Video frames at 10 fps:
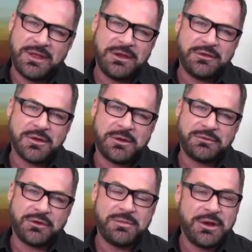Thank you so
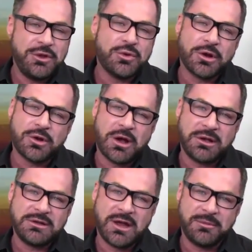much for spending your
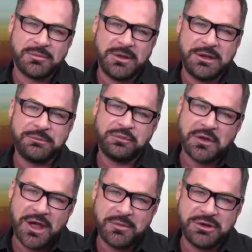quality time with me.
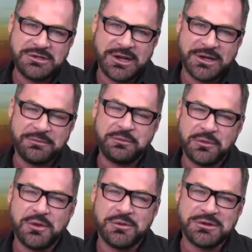I appreciate it,
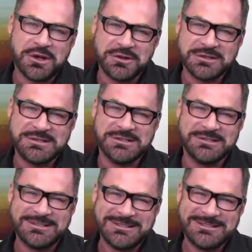and we'll talk real soon.